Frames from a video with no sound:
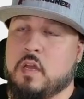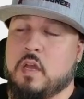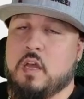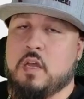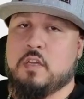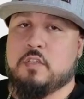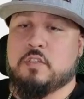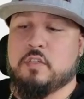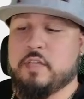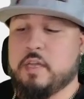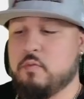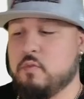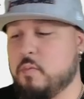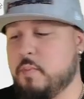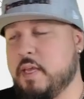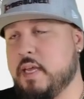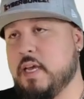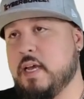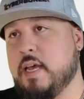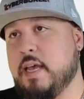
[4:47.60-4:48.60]
So there will
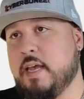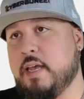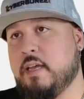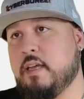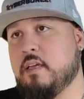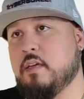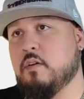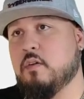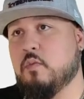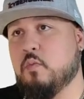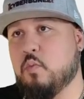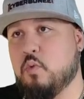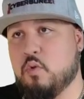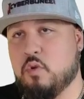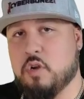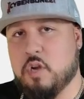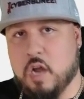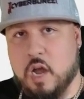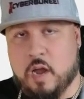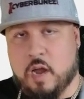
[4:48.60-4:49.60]
be a
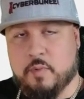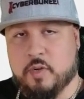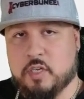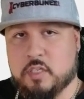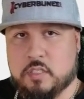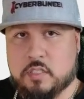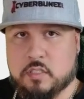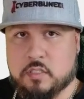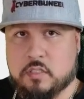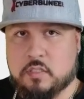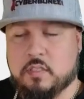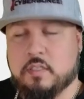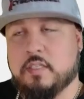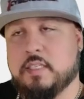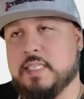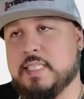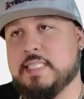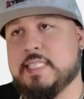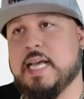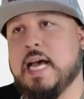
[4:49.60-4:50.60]
WooCommerce
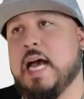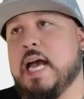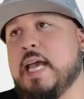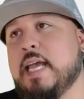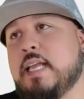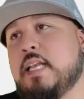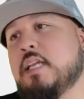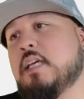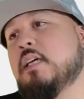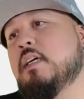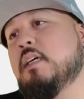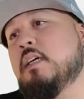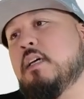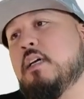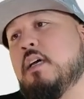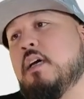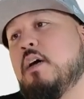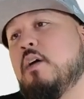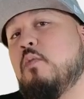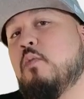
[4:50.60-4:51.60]
Design
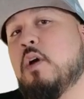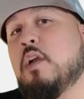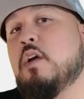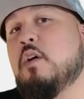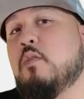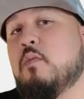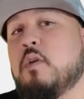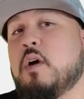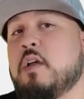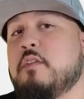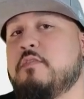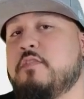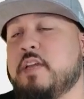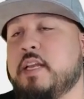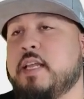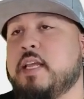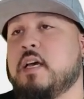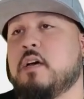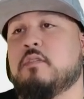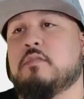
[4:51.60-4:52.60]
101
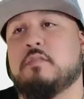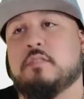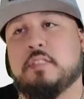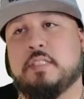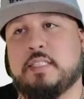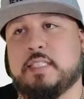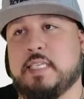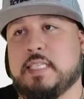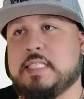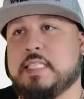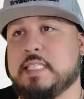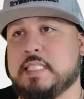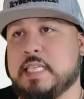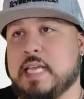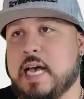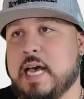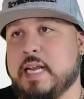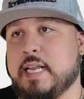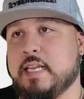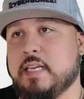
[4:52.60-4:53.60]
video. This is
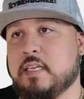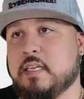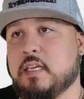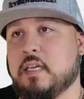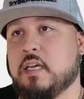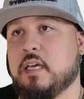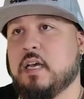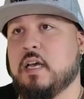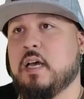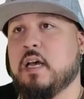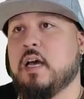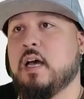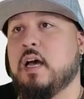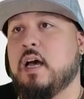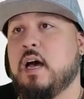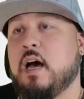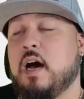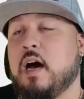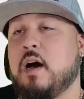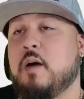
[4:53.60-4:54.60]
not it.
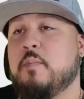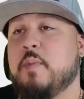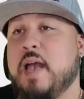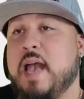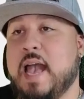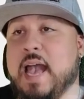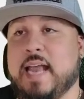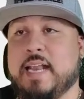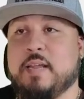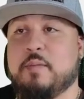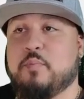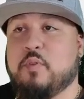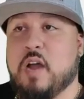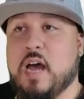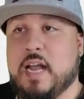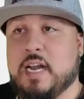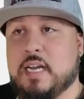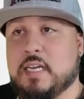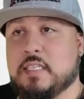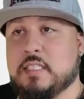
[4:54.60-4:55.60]
Adding
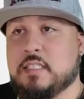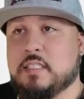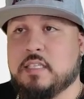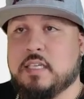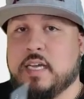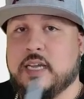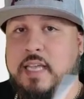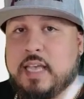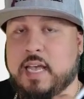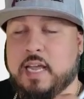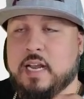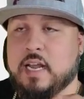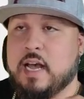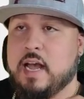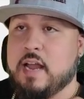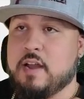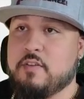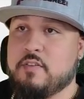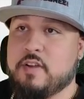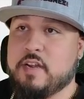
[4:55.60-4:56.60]
products, again, I
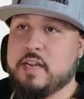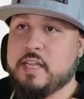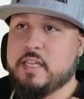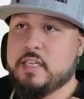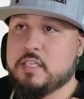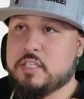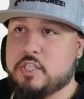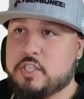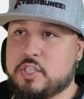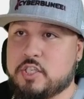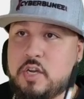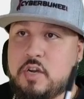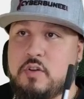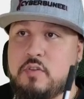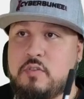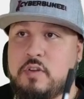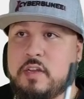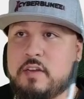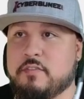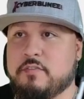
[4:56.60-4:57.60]
already
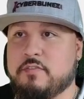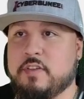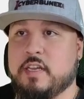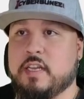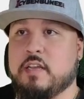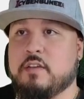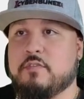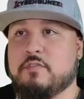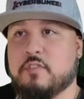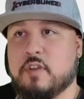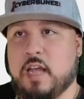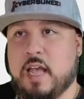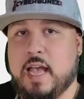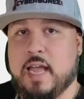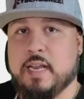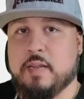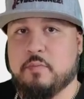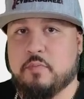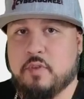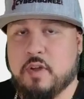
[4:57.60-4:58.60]
showed a video for
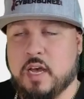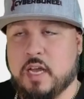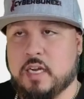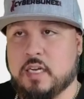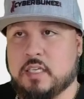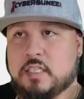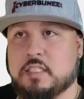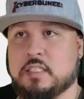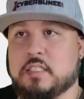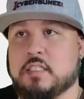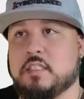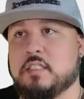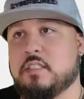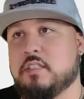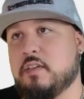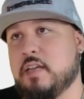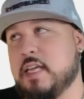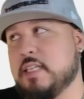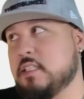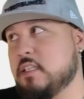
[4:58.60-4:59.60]
adding products, so
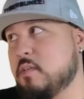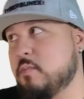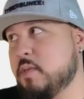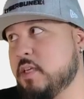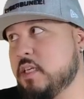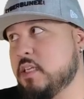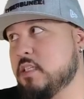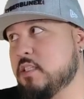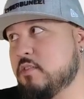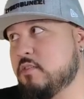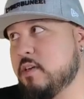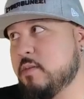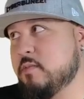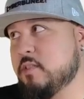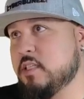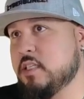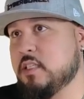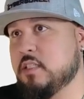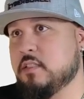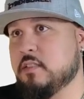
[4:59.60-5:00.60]
that's going to be in the
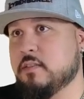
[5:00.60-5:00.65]
description.